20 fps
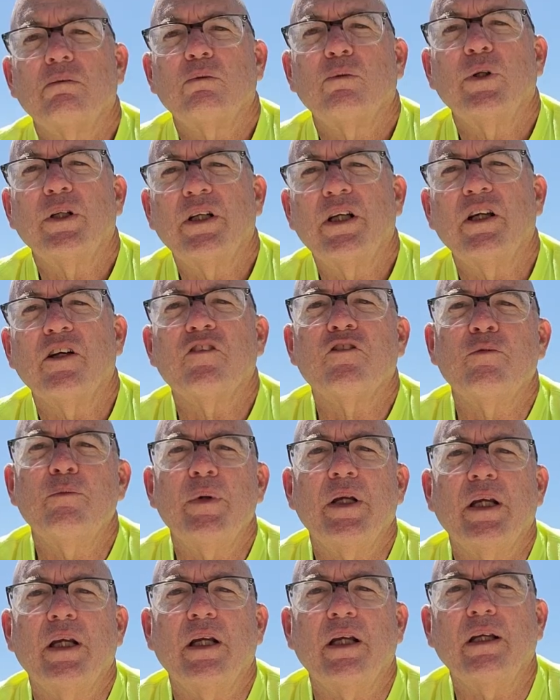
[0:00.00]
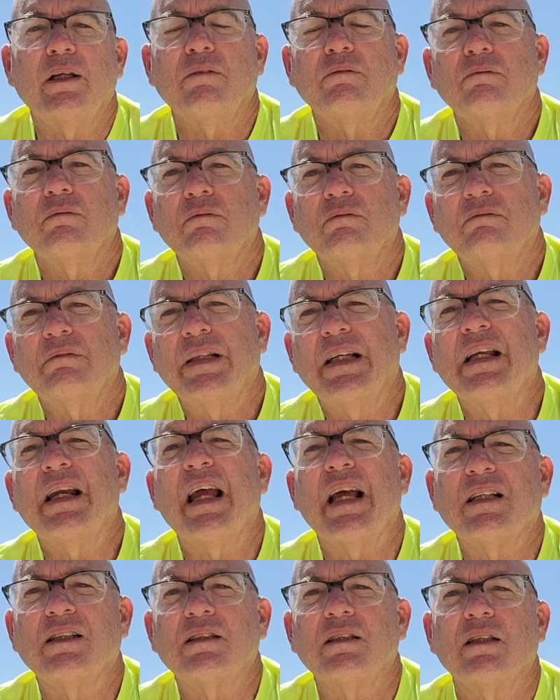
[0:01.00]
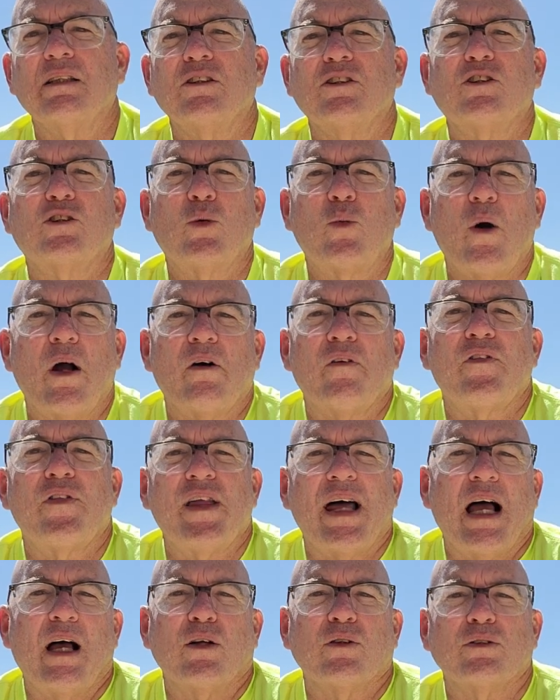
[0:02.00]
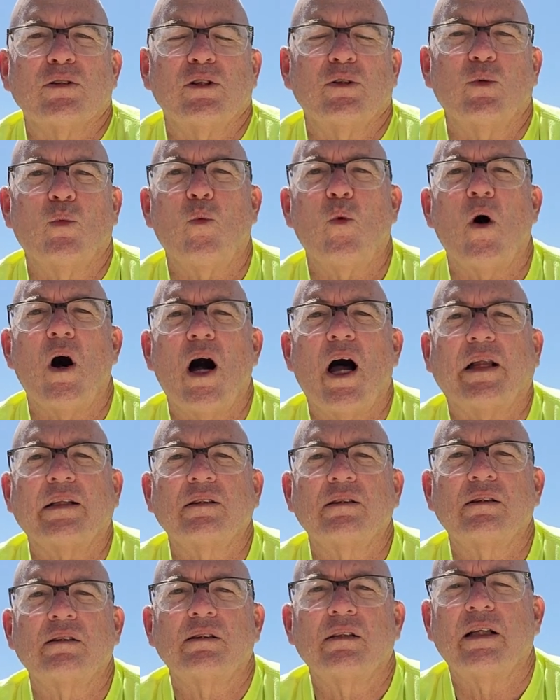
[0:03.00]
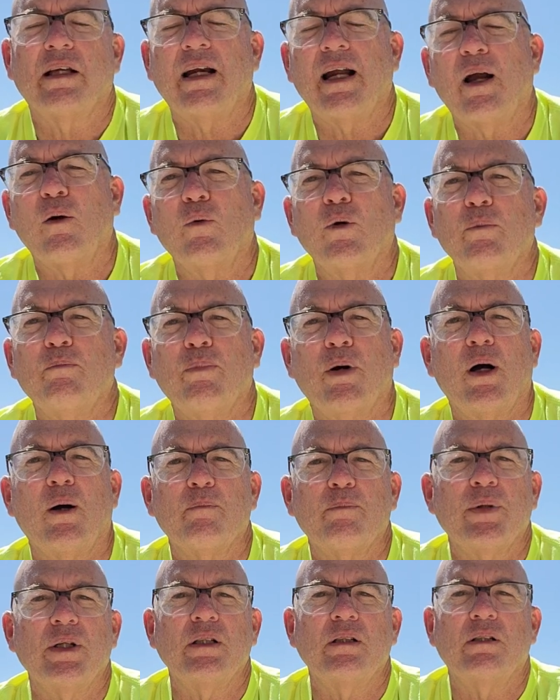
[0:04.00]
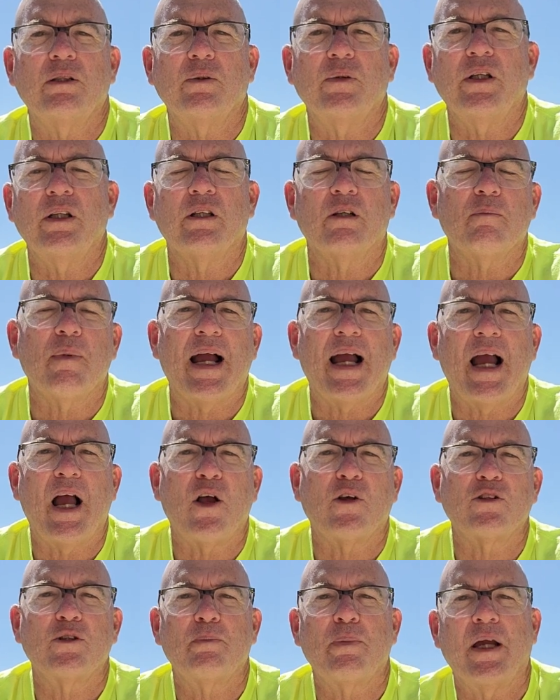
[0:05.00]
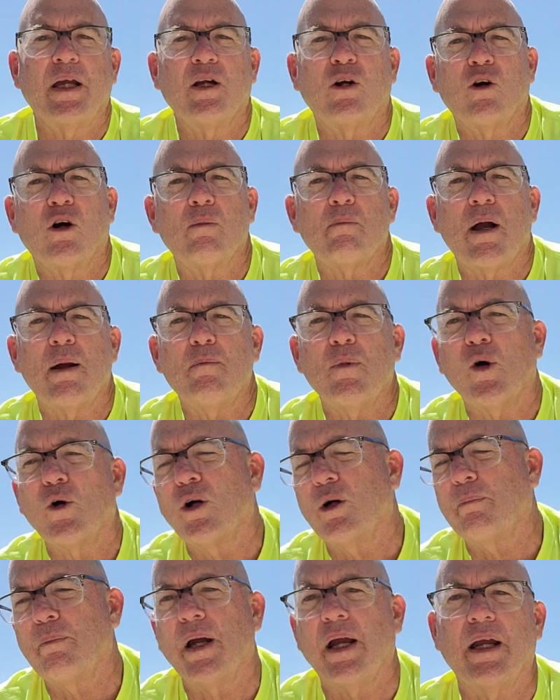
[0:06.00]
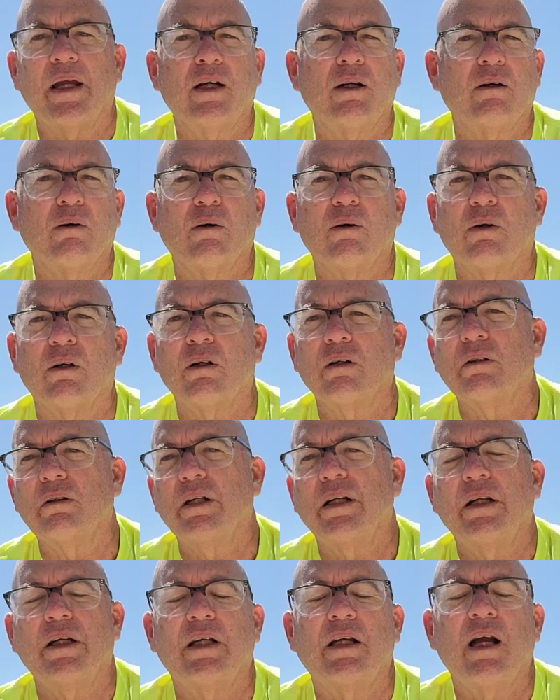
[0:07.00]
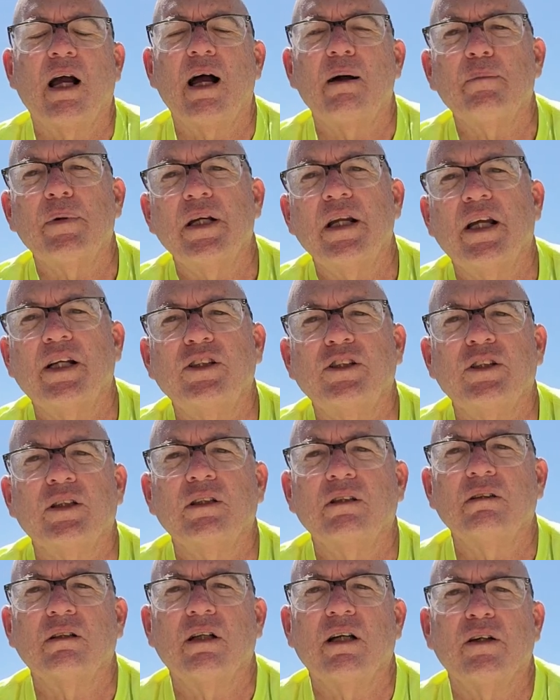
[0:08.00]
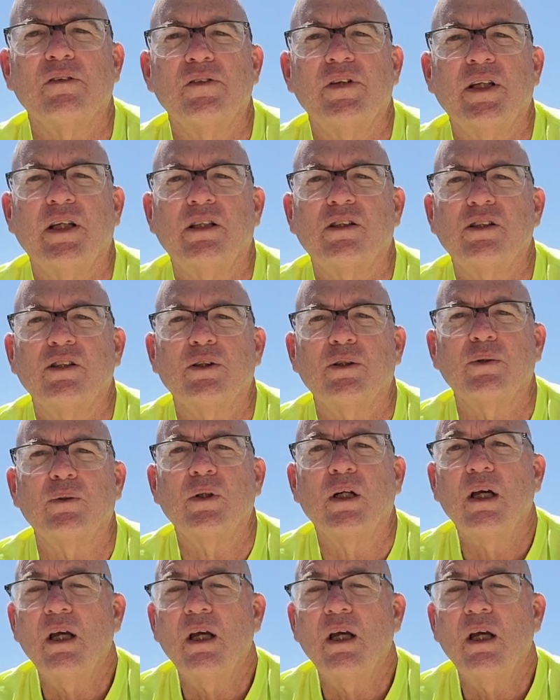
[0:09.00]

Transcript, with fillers: would give me, in essence, 12,000 watts that I would pump into either my house bank or my motor bank or any combination of the two.